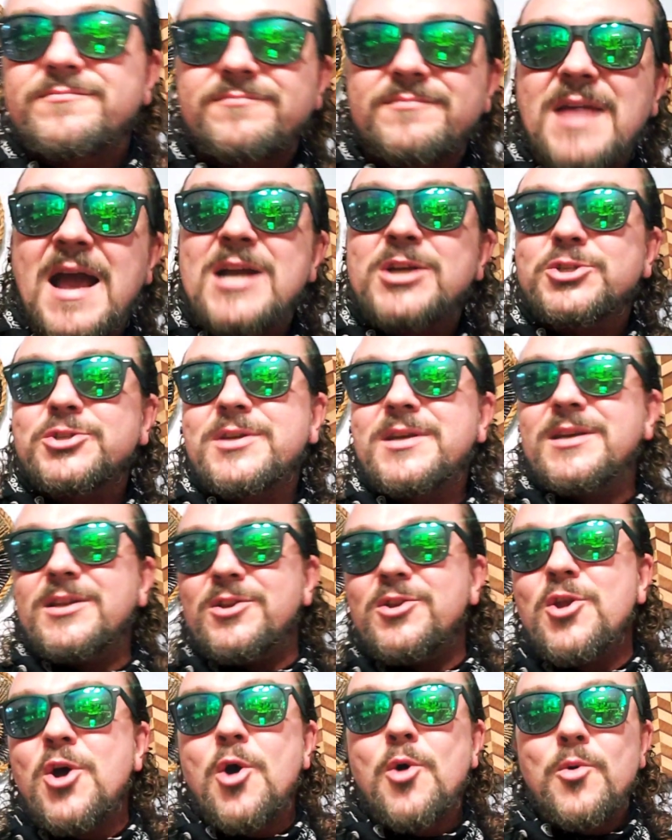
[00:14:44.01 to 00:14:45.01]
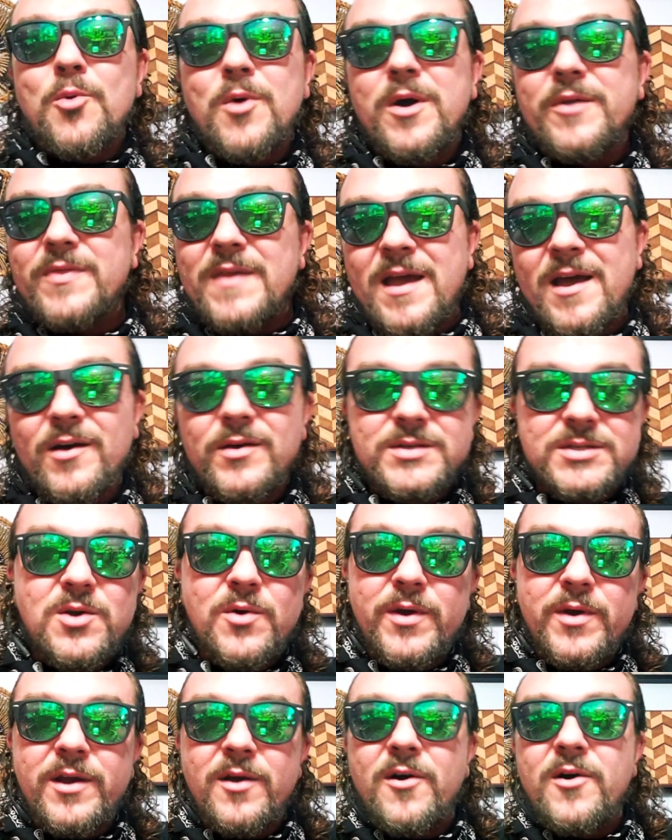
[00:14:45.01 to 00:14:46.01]
actually know what the hell is
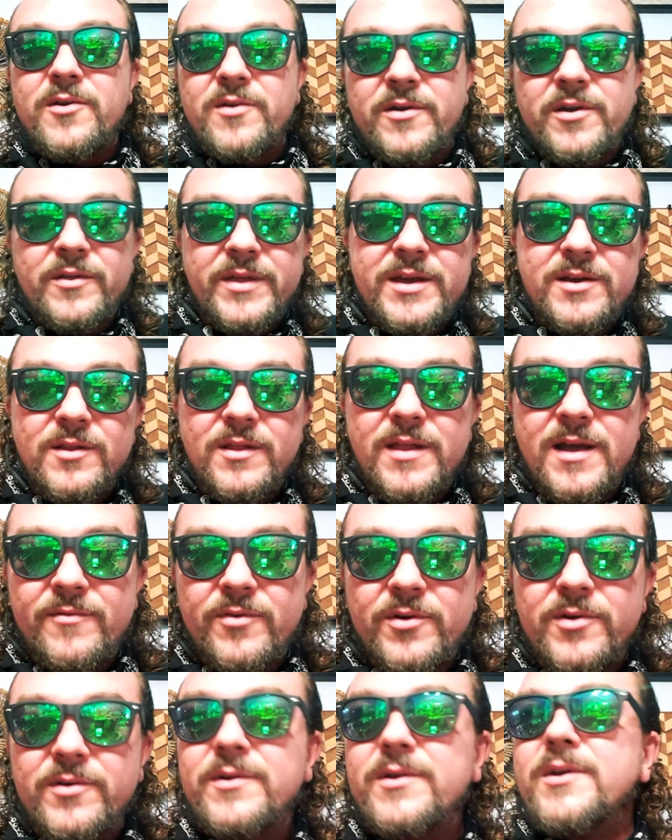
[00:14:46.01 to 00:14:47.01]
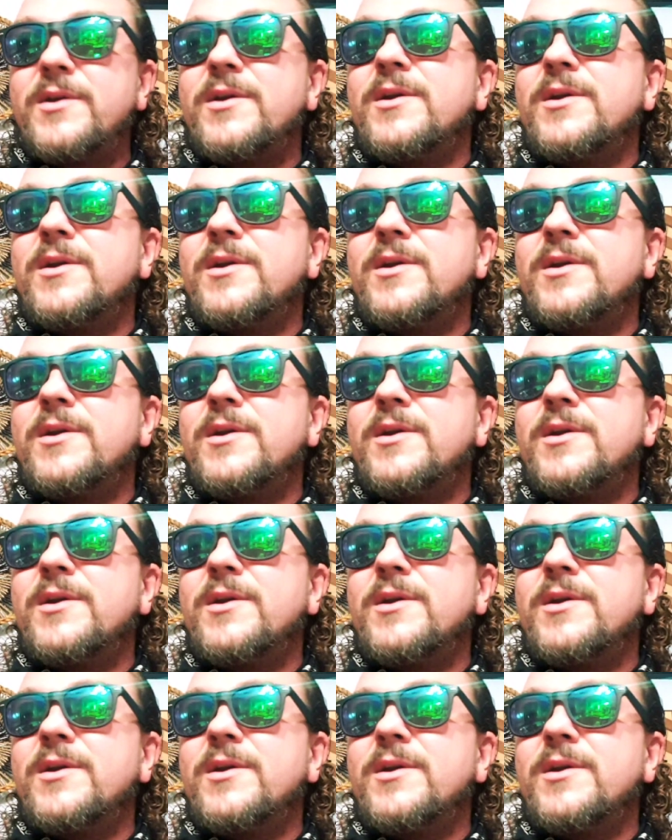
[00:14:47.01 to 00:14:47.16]
going on on a legal level.